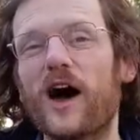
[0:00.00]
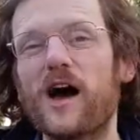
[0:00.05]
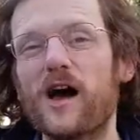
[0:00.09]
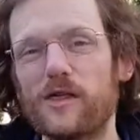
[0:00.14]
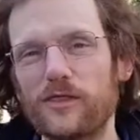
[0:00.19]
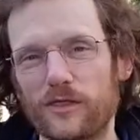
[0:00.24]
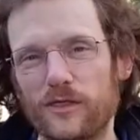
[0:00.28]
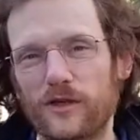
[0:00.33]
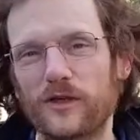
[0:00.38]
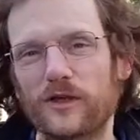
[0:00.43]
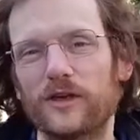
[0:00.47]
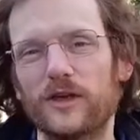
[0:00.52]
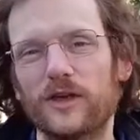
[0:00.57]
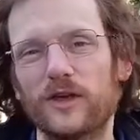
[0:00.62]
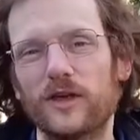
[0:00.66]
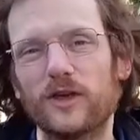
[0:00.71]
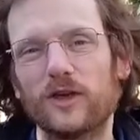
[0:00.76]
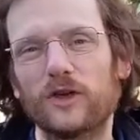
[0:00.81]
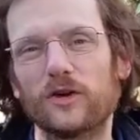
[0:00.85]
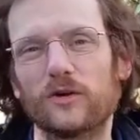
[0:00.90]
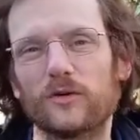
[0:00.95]
Arthur,
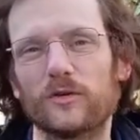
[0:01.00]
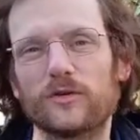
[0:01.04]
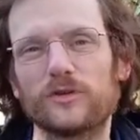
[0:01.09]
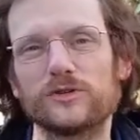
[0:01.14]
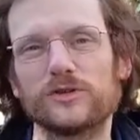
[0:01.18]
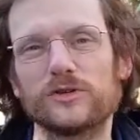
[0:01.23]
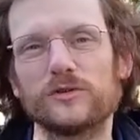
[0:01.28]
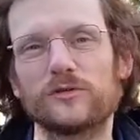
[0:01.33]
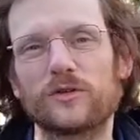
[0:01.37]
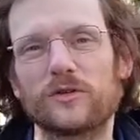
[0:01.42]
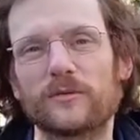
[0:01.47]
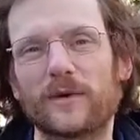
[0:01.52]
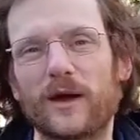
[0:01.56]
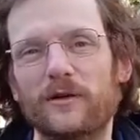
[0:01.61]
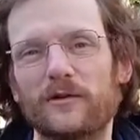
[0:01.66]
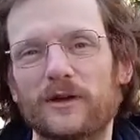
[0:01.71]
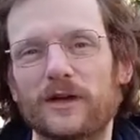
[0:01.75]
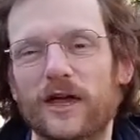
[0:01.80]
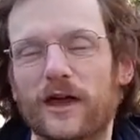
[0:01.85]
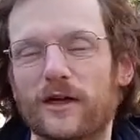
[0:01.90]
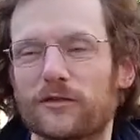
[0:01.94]
who was due to
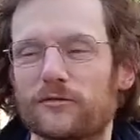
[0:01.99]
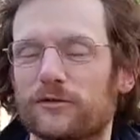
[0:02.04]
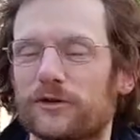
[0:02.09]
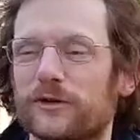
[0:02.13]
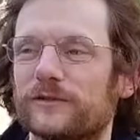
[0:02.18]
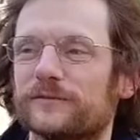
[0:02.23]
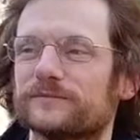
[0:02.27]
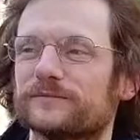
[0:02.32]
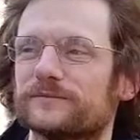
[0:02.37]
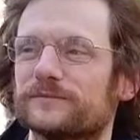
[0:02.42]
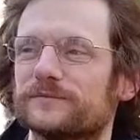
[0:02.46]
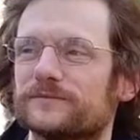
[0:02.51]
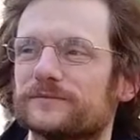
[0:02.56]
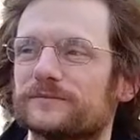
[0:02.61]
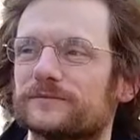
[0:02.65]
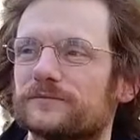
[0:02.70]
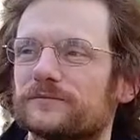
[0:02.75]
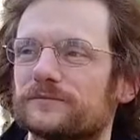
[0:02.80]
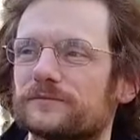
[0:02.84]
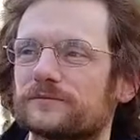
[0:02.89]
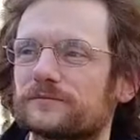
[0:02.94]
marry
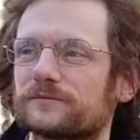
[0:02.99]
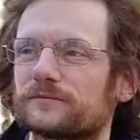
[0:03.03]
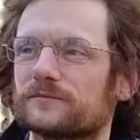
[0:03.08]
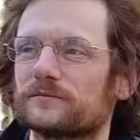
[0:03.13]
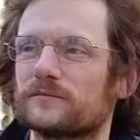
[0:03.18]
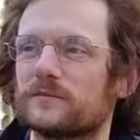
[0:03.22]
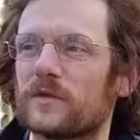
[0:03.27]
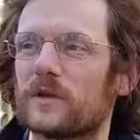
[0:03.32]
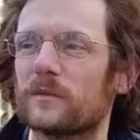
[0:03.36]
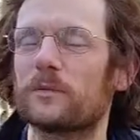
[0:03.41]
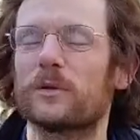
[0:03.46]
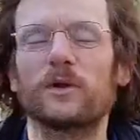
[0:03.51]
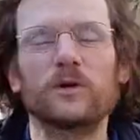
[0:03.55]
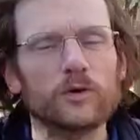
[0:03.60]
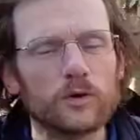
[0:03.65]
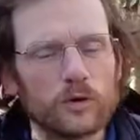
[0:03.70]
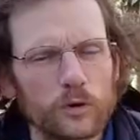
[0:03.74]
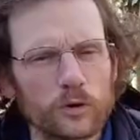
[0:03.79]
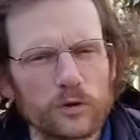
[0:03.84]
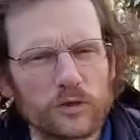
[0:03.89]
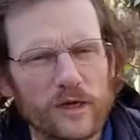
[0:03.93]
Catherine. But of
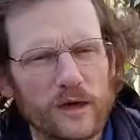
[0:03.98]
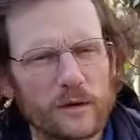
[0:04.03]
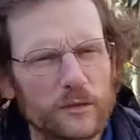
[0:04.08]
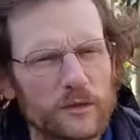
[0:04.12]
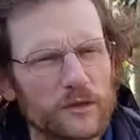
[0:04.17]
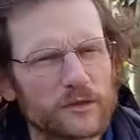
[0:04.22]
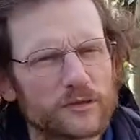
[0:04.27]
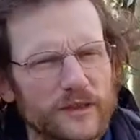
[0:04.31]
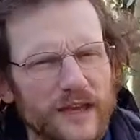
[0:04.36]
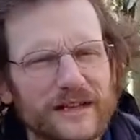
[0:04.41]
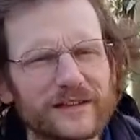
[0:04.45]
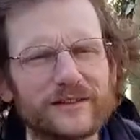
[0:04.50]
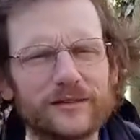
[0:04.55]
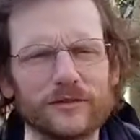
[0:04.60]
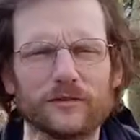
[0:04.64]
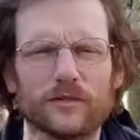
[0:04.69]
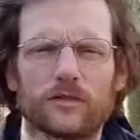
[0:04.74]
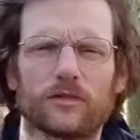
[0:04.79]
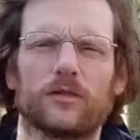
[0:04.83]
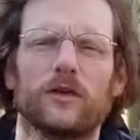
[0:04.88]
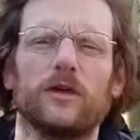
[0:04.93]
course there were
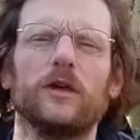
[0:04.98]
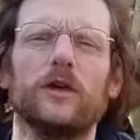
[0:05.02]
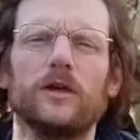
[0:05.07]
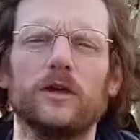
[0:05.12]
standards